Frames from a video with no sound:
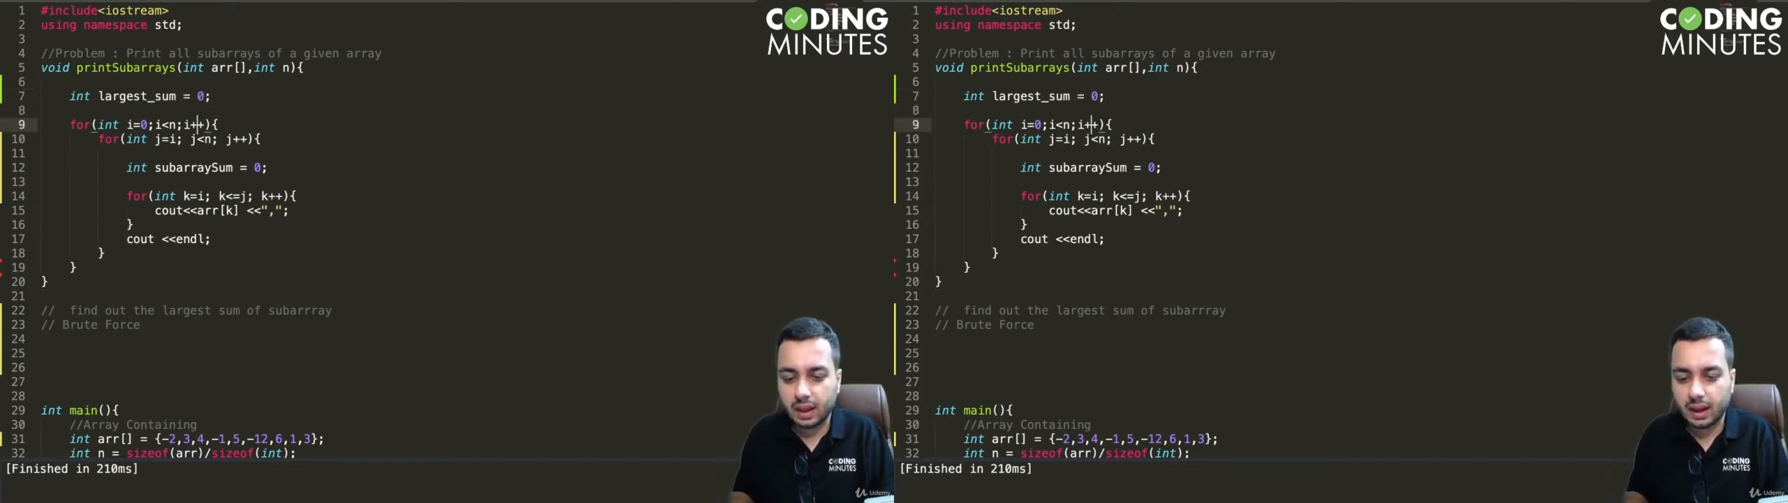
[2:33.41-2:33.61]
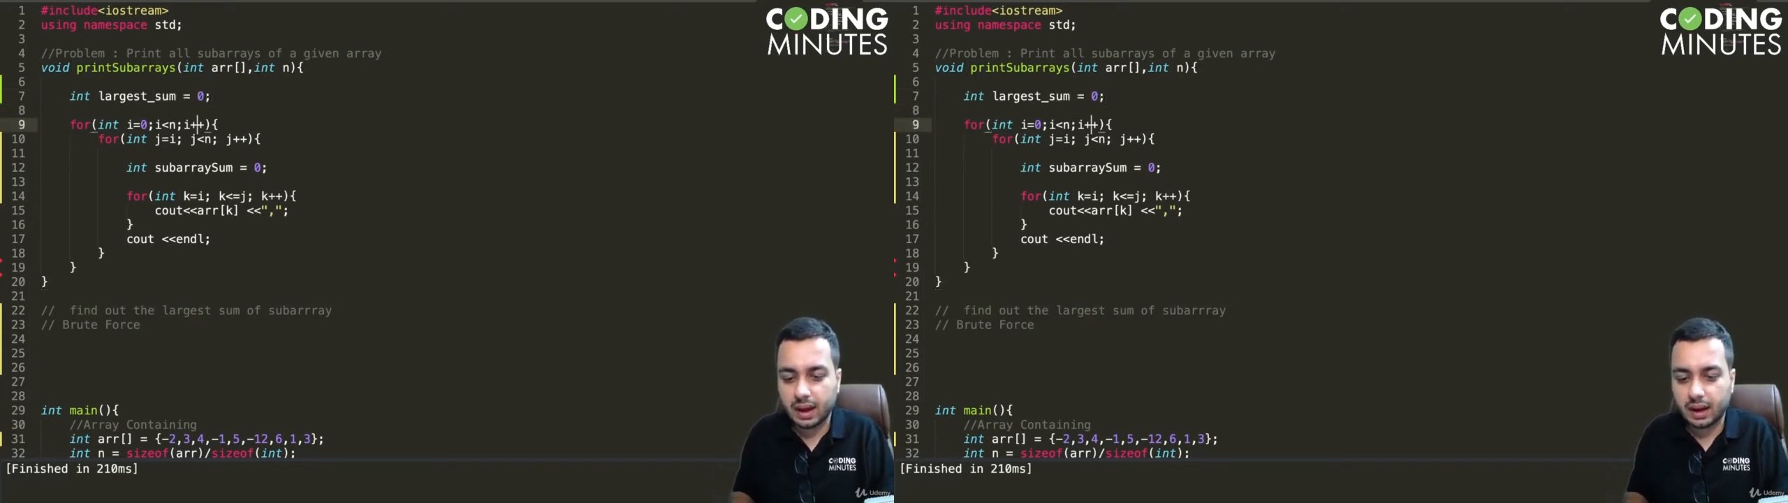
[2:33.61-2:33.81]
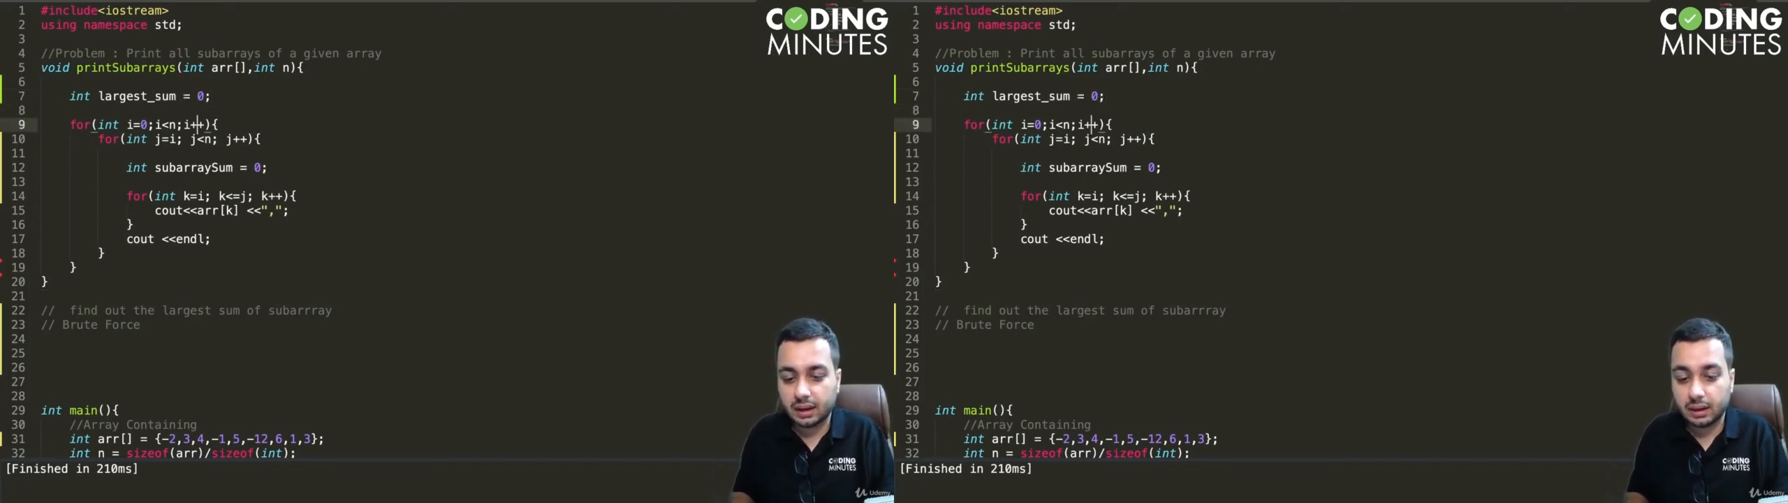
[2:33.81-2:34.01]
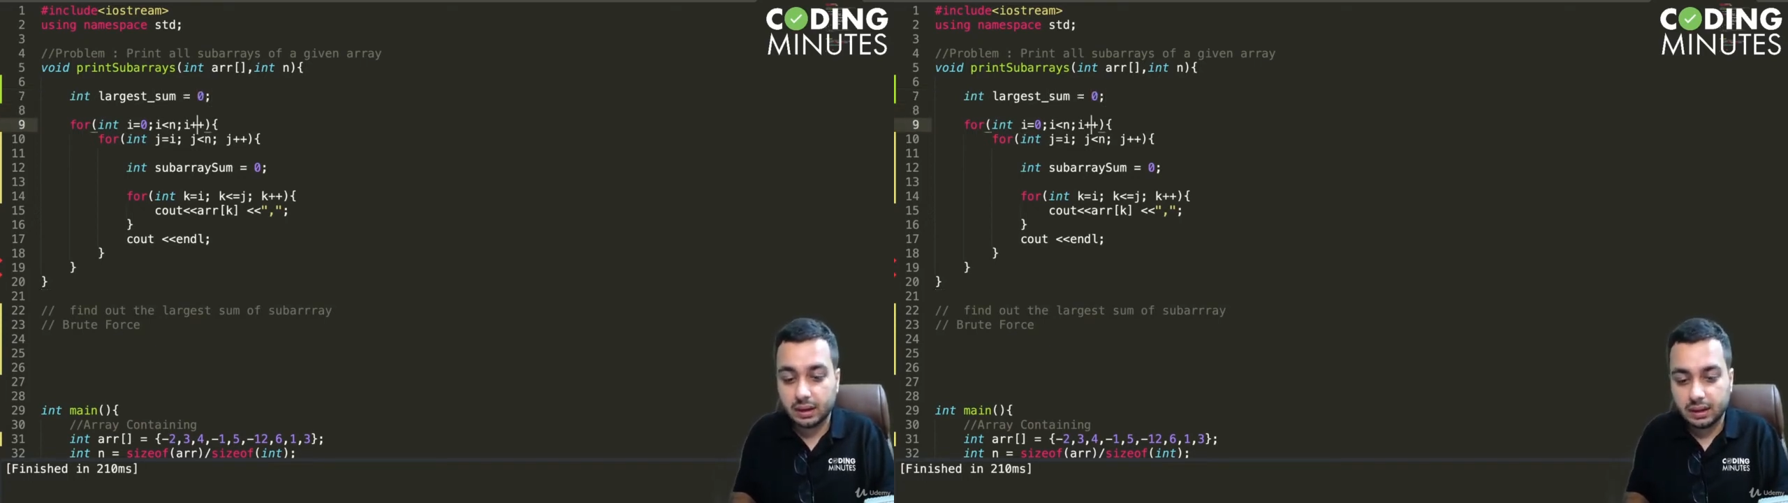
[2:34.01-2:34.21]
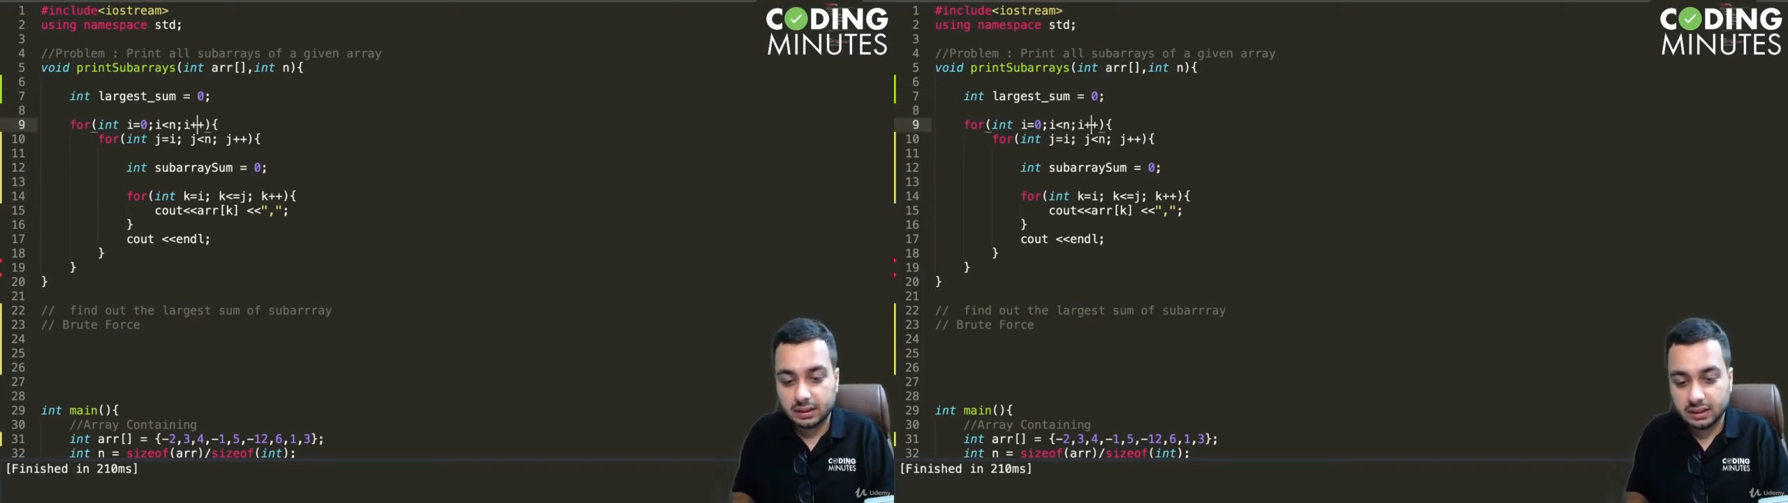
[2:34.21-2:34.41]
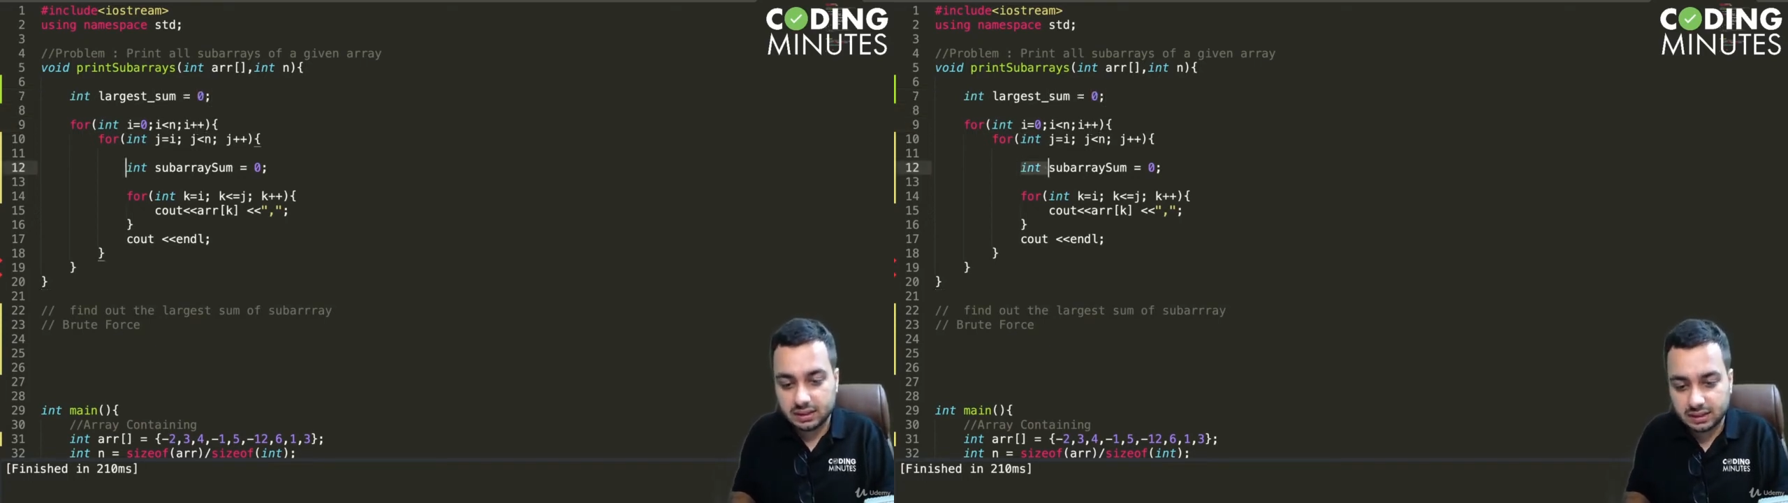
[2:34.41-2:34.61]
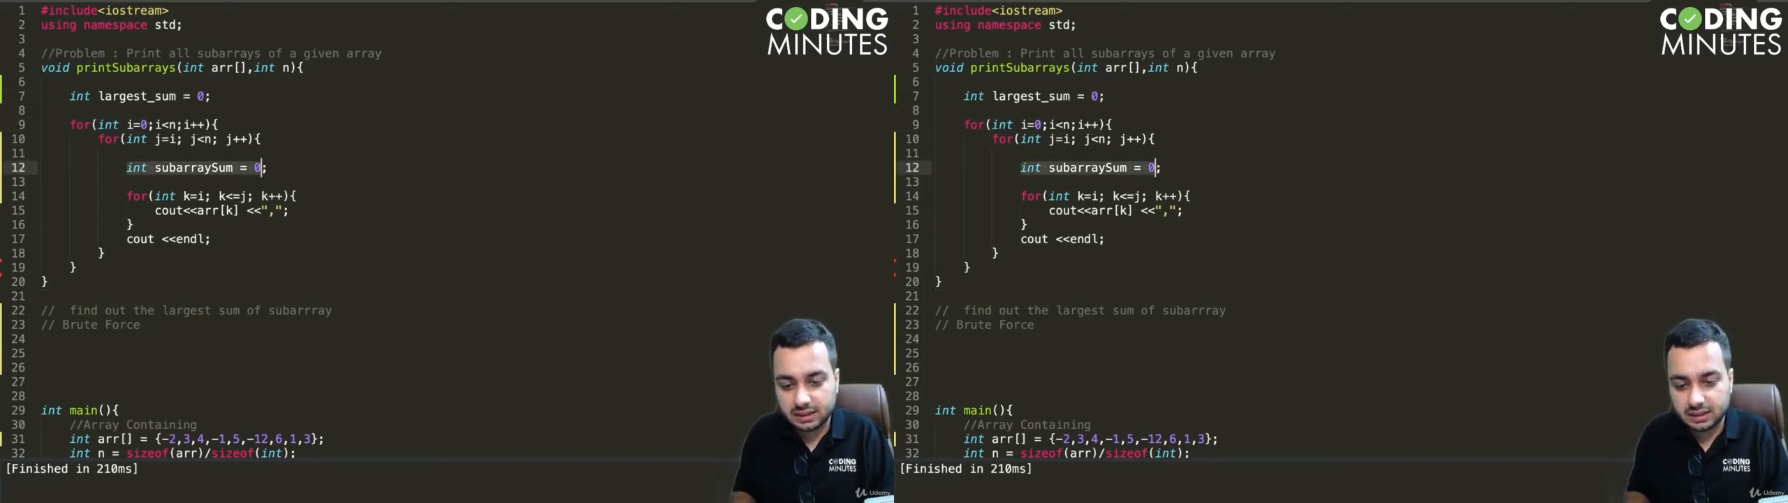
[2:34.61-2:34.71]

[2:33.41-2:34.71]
and this is